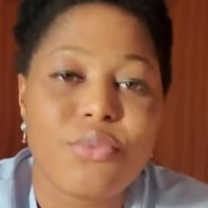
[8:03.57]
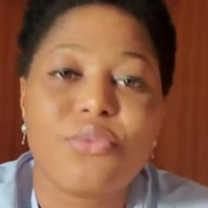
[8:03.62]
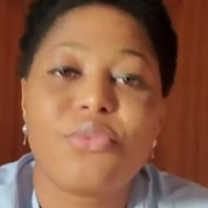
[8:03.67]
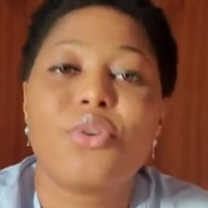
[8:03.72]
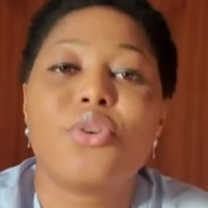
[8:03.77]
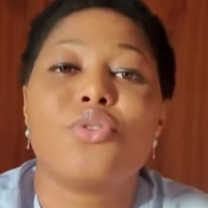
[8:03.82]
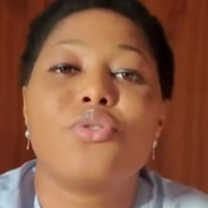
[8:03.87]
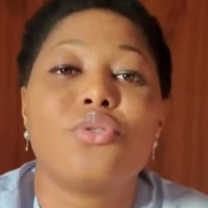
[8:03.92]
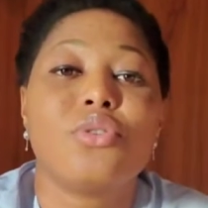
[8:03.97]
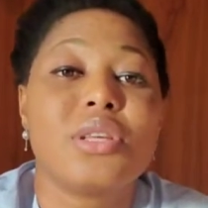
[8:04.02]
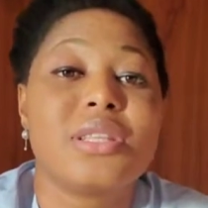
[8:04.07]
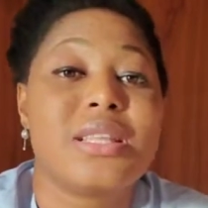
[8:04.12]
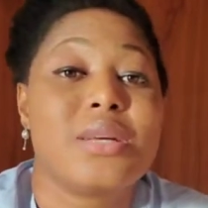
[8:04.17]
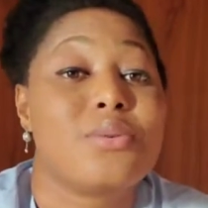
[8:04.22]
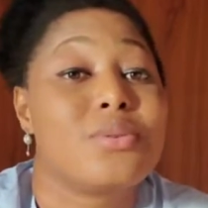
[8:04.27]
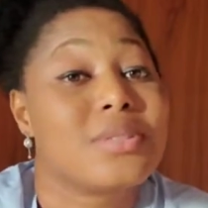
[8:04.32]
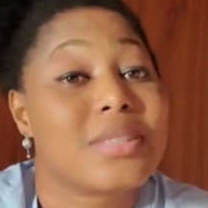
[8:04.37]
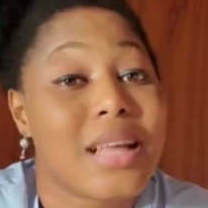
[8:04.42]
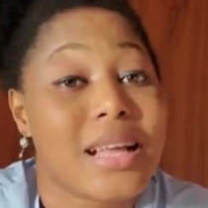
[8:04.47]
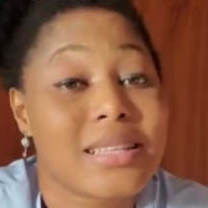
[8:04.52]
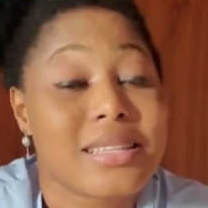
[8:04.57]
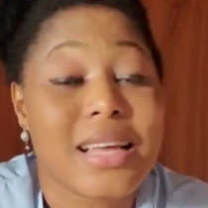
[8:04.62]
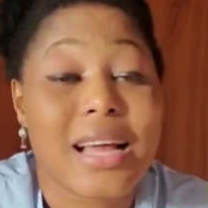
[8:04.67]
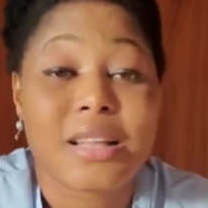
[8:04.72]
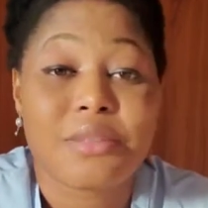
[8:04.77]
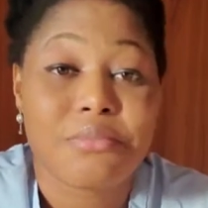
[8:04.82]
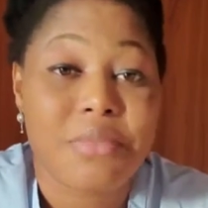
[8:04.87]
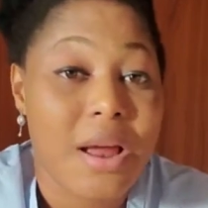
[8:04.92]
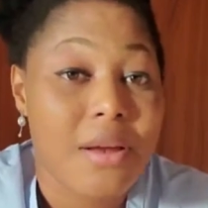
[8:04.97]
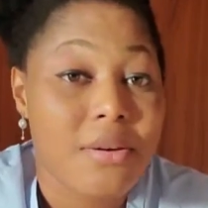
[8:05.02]
Before you know it, they will start
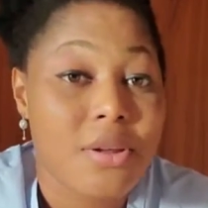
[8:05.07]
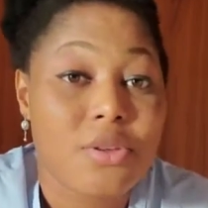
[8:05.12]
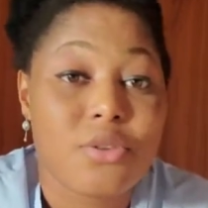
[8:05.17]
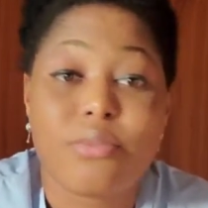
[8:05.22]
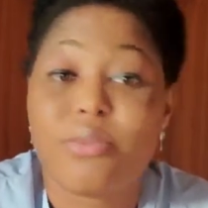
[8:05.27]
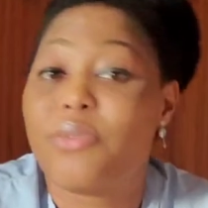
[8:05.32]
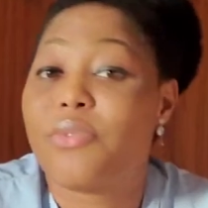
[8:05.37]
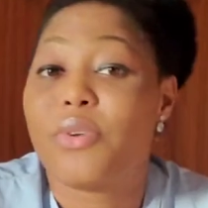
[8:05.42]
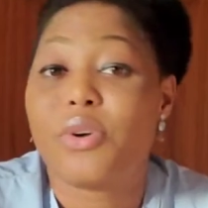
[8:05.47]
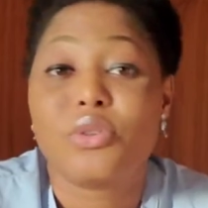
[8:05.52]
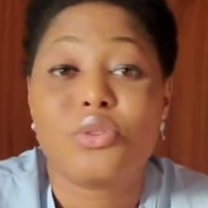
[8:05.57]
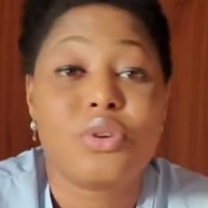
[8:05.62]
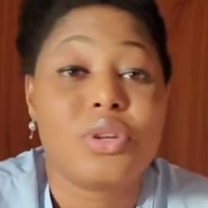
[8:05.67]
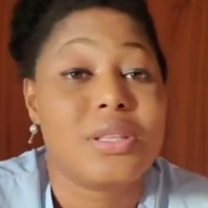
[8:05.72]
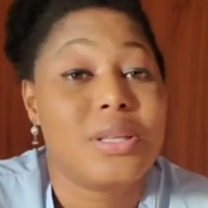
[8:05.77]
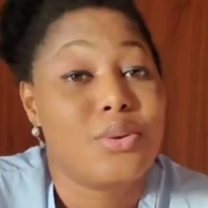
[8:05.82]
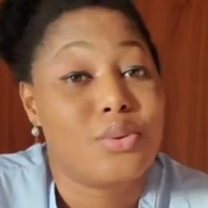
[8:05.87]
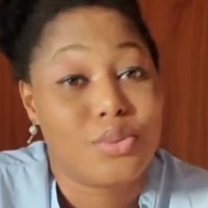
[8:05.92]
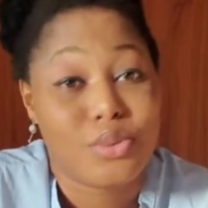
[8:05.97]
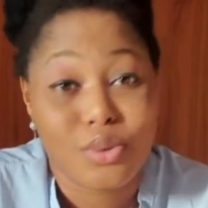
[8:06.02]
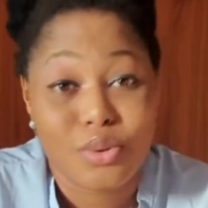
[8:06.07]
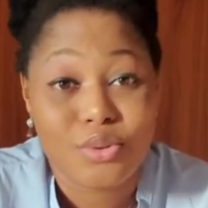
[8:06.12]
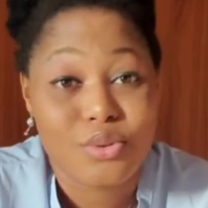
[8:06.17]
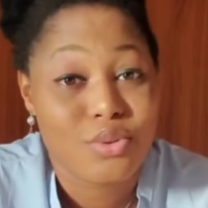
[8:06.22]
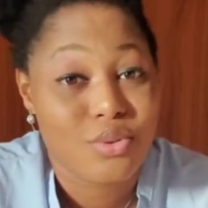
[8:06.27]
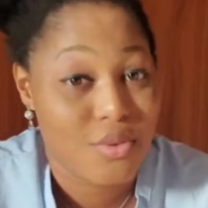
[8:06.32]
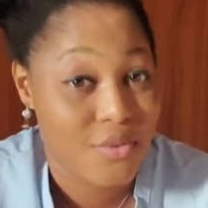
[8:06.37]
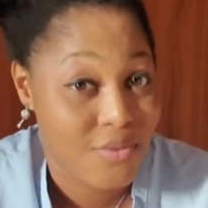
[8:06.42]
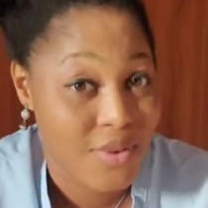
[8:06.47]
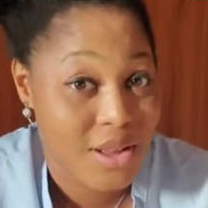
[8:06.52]
admiring you. Before you know it, they will turn
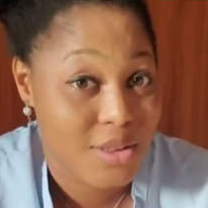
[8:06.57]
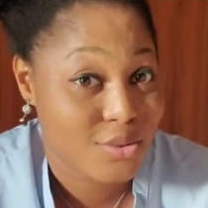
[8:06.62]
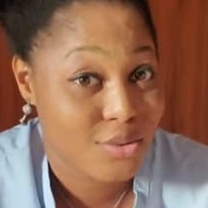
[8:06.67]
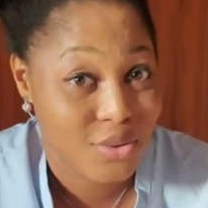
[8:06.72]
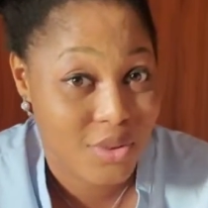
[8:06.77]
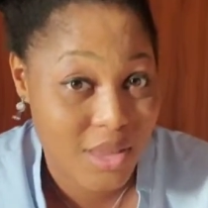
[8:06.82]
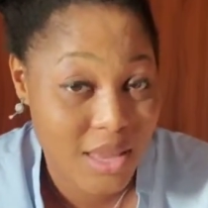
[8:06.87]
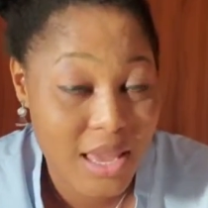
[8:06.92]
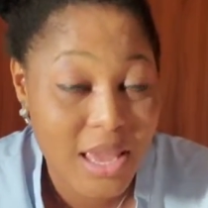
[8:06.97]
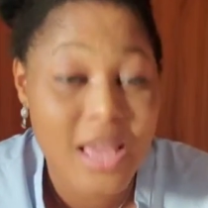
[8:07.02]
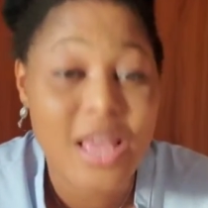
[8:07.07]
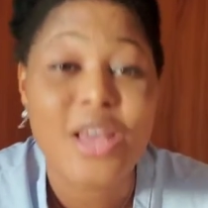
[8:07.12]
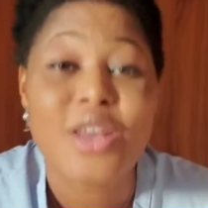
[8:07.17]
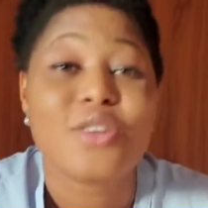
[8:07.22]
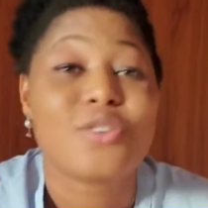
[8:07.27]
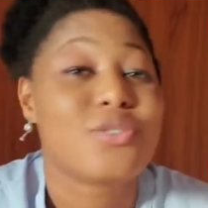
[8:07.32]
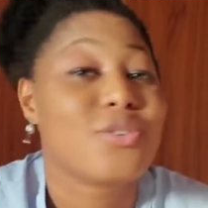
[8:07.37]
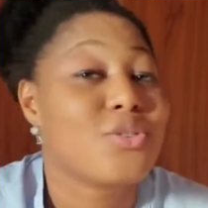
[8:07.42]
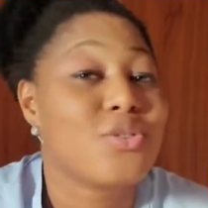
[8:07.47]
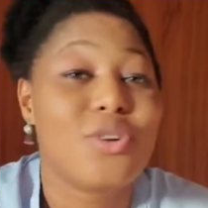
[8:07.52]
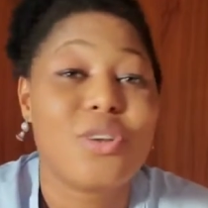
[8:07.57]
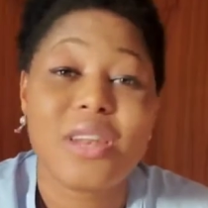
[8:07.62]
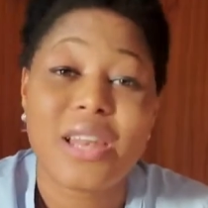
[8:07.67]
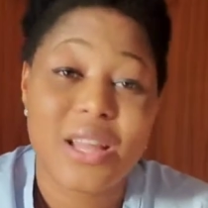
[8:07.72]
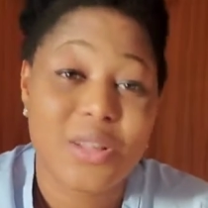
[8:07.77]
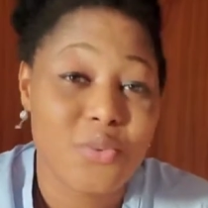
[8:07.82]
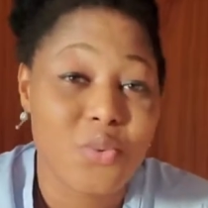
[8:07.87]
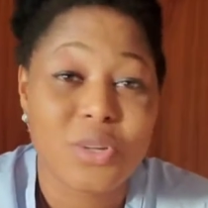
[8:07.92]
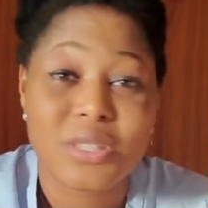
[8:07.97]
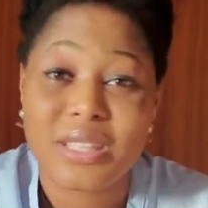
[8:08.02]
to your fans. Okay, so don't
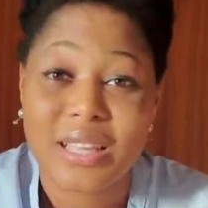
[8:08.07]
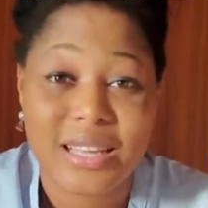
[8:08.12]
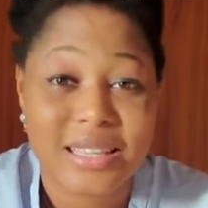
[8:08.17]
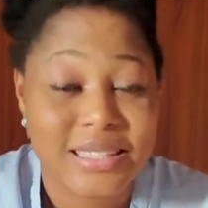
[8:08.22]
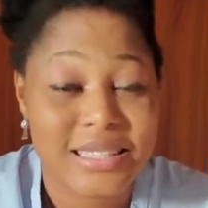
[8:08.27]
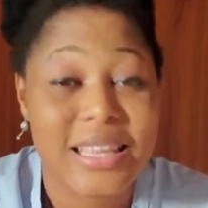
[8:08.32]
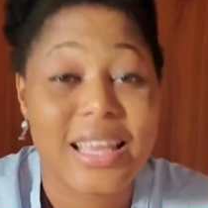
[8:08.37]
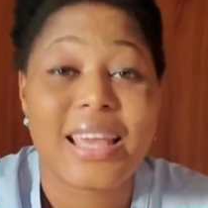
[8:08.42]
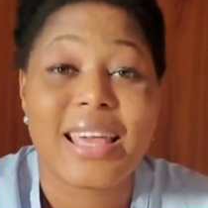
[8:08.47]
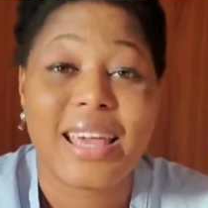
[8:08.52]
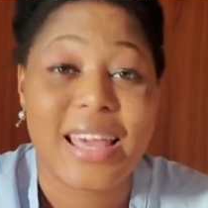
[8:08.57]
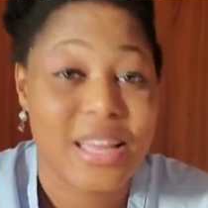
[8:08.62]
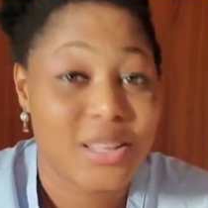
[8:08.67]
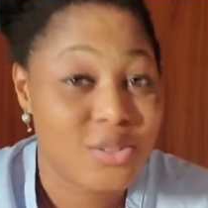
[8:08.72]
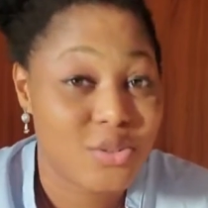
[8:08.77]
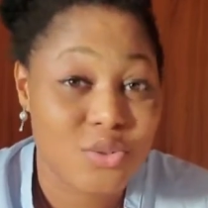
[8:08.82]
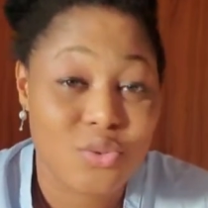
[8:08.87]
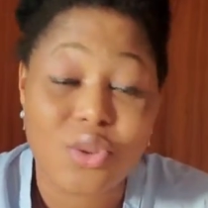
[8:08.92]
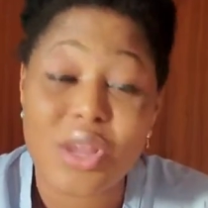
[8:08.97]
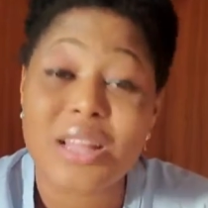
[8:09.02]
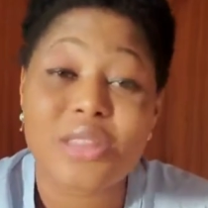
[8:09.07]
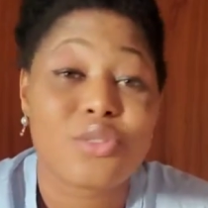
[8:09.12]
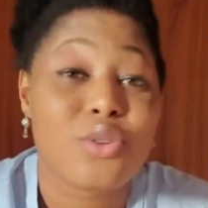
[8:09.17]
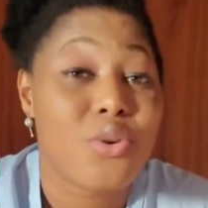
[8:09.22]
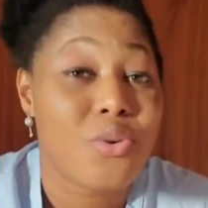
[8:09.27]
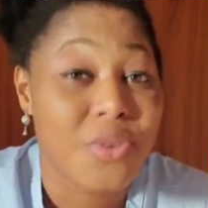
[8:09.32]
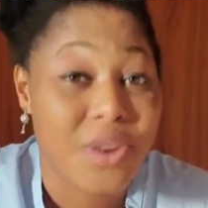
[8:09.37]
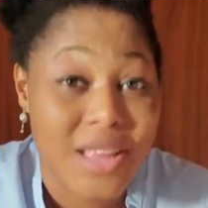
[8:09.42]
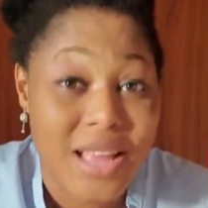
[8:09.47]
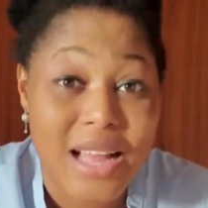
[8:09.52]
let what they are saying get to you, and
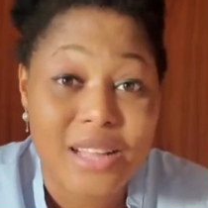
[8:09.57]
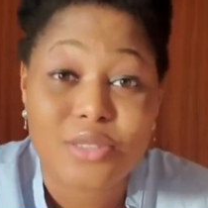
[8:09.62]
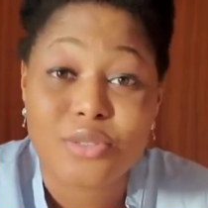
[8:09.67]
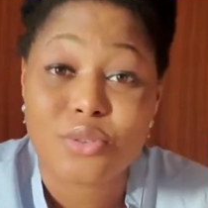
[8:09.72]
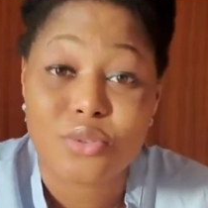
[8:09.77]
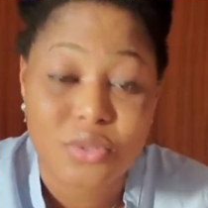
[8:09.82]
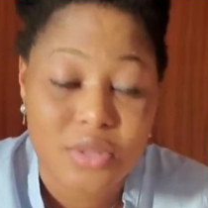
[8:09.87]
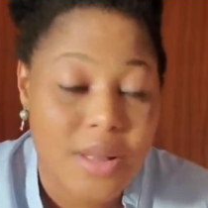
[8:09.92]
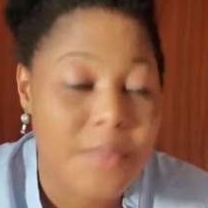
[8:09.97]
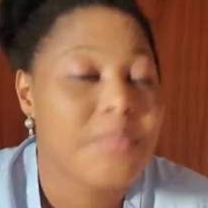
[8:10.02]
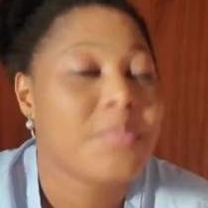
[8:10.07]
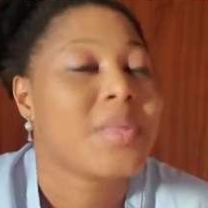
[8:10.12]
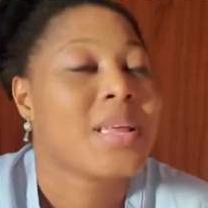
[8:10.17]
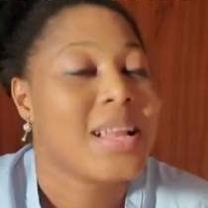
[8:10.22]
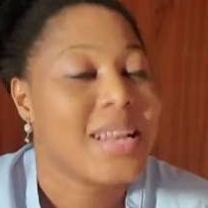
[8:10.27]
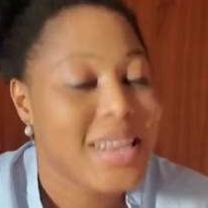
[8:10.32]
don't react to them.